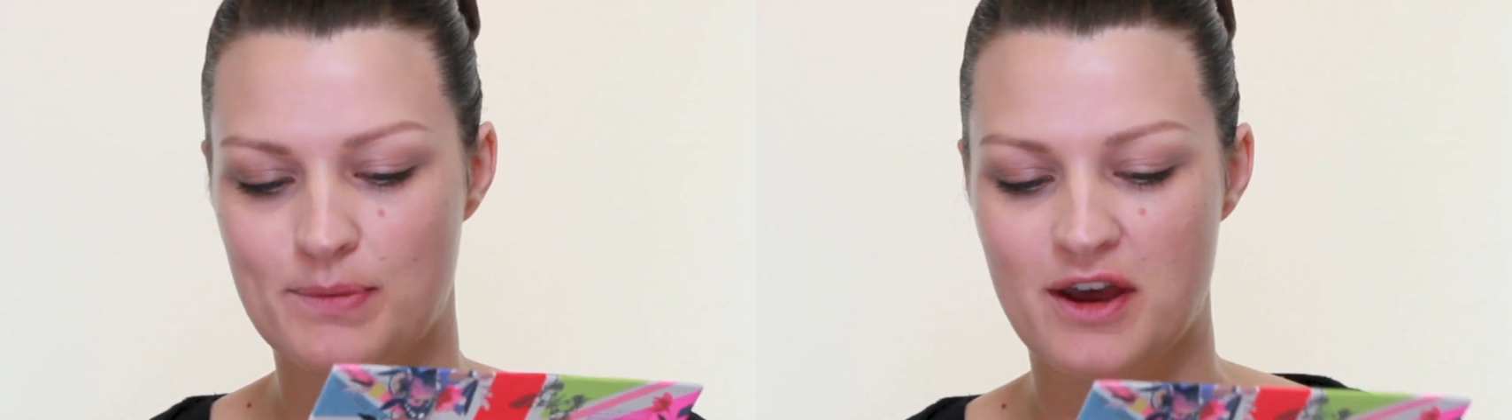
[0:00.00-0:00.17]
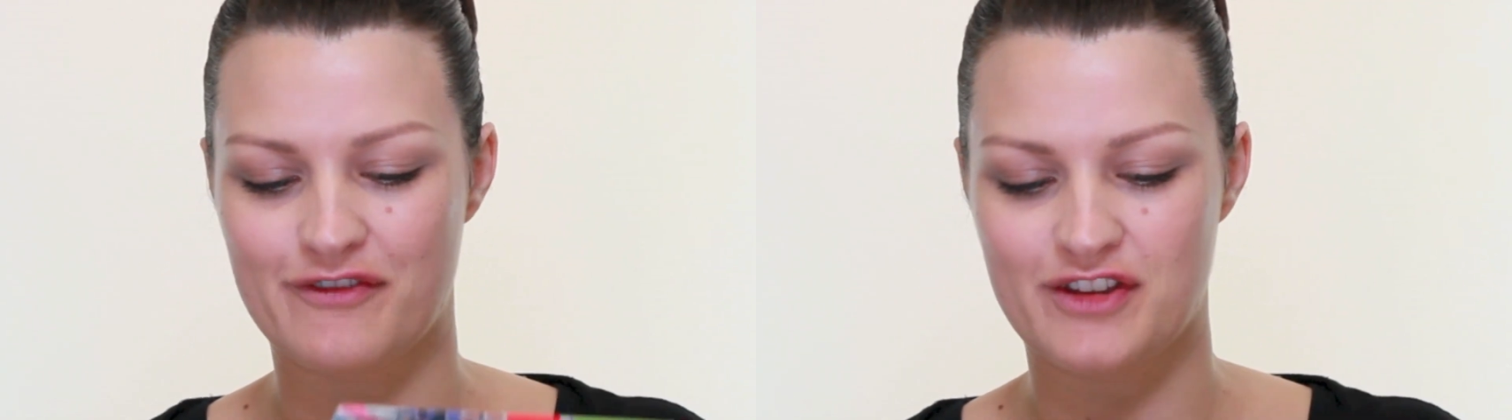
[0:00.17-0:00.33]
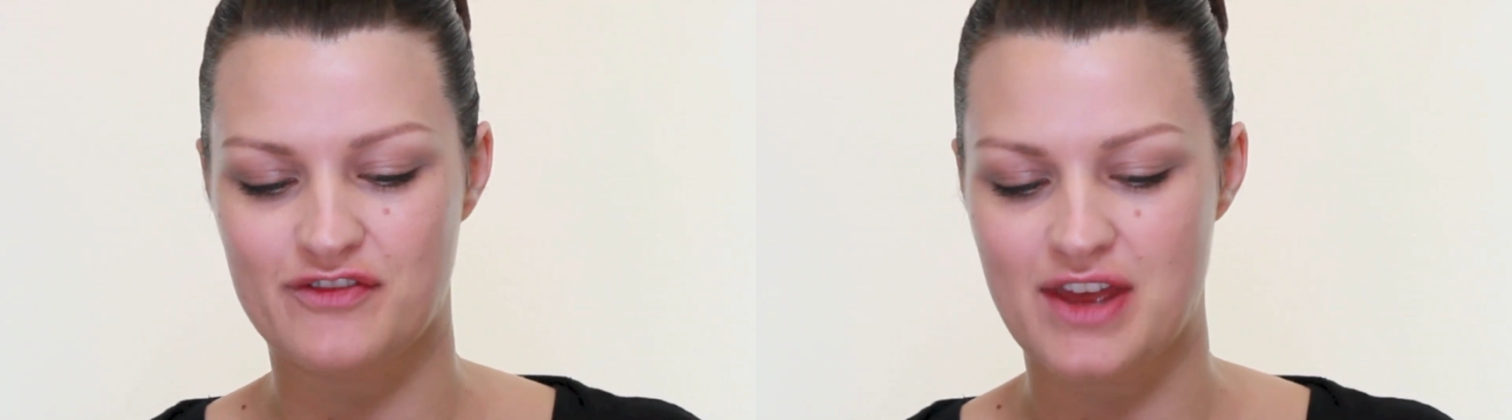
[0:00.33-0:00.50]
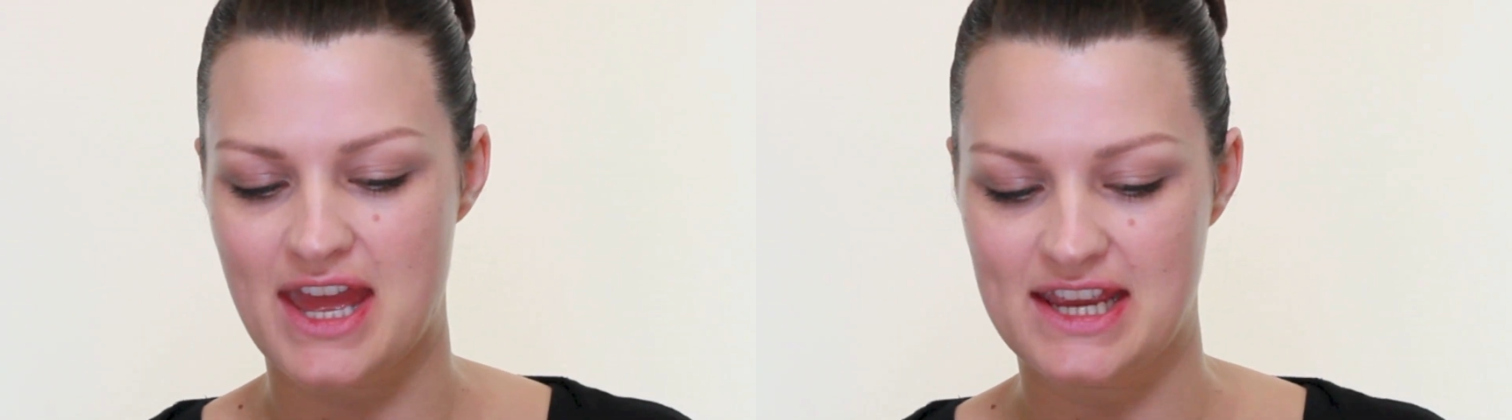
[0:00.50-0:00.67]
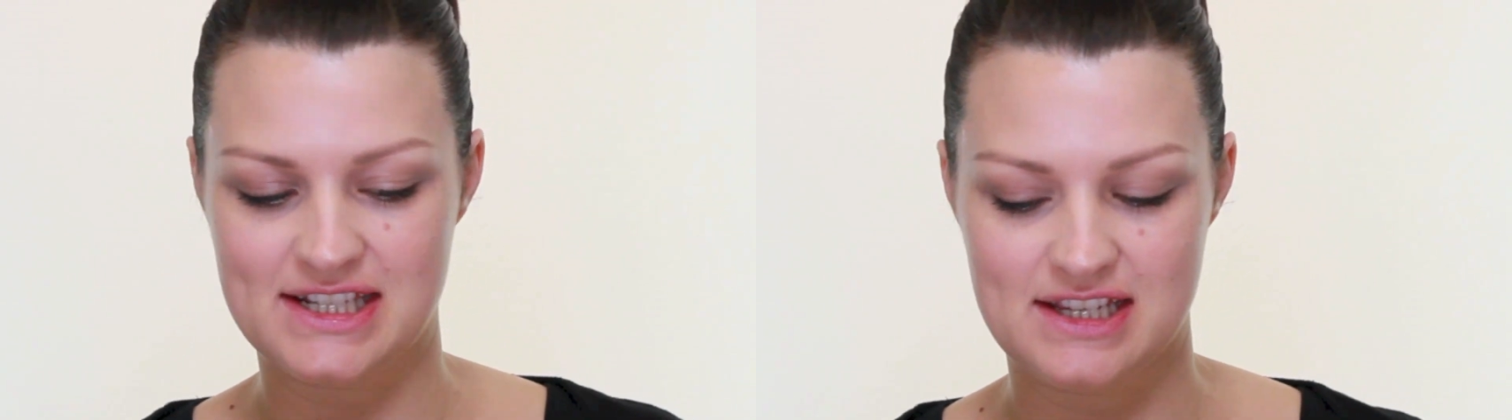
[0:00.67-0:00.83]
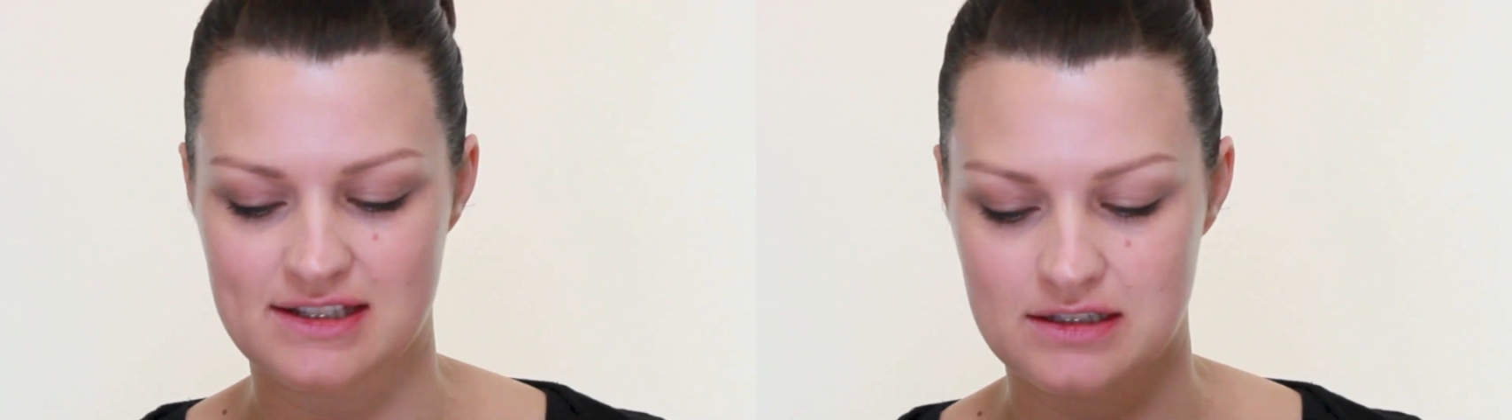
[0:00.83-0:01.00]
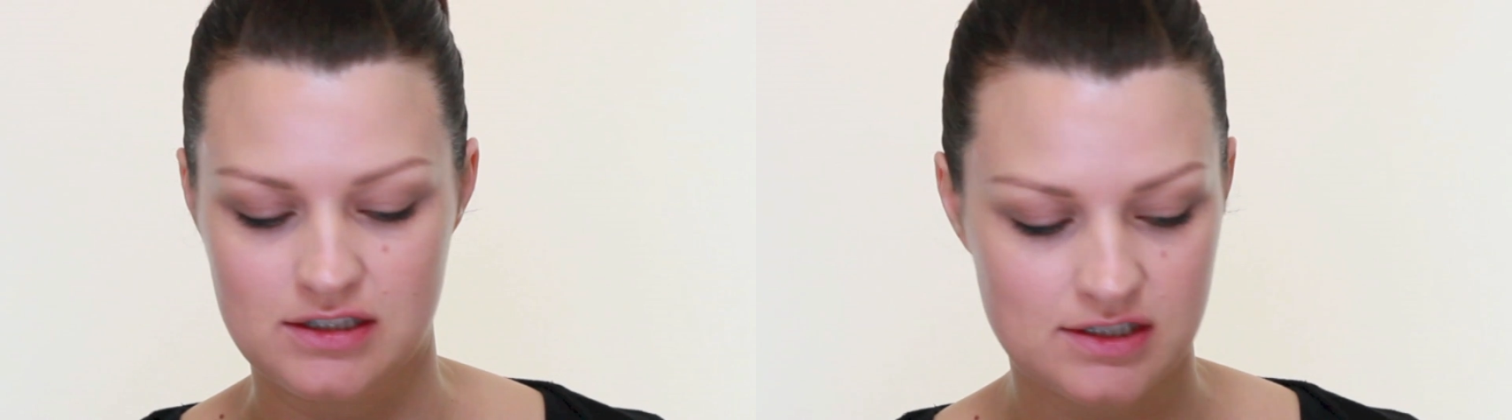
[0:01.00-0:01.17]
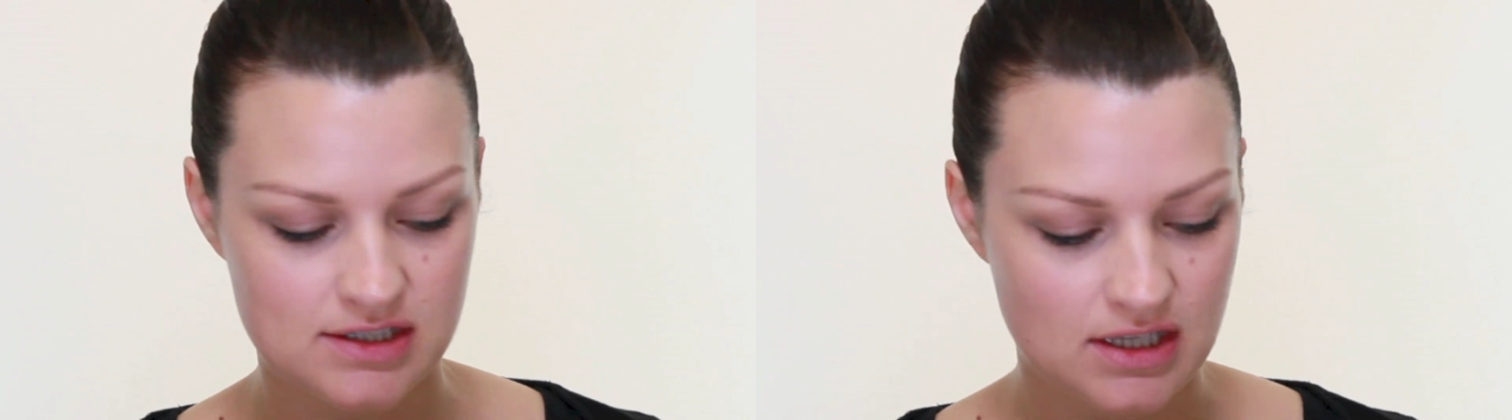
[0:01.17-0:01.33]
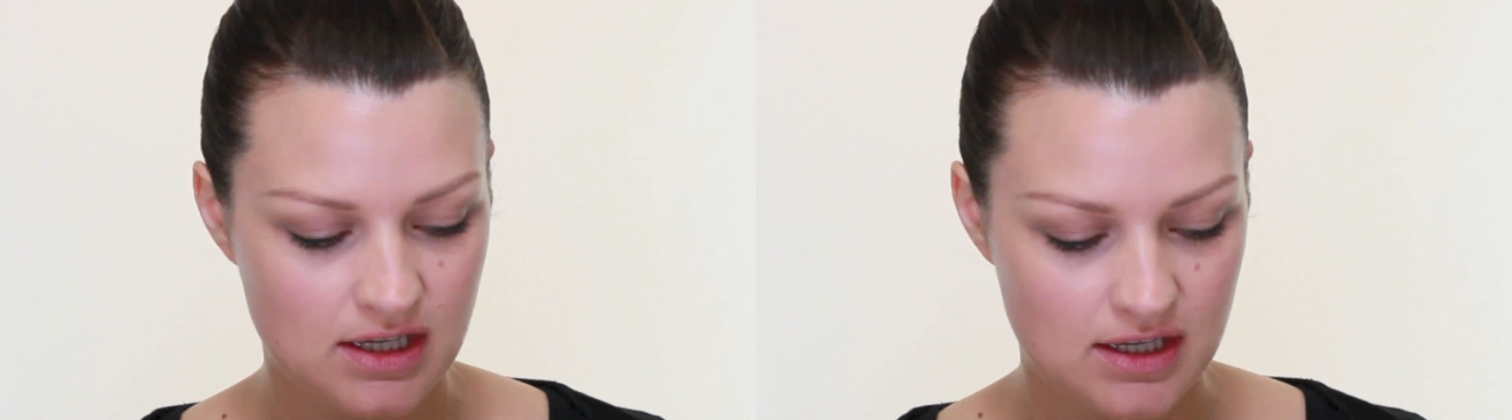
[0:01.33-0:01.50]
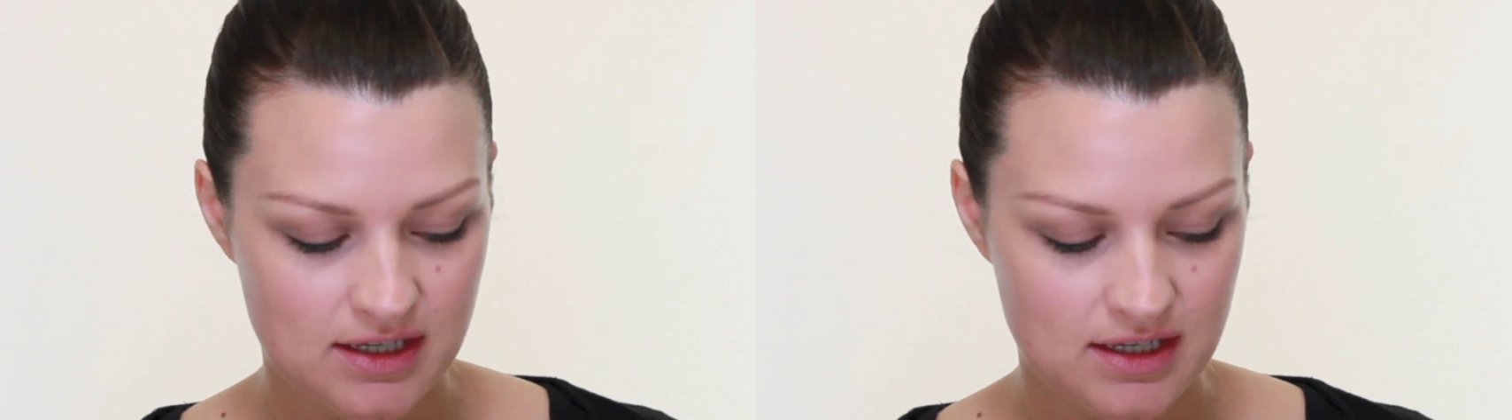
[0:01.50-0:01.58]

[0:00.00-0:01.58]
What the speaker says: perfect for 80s looks.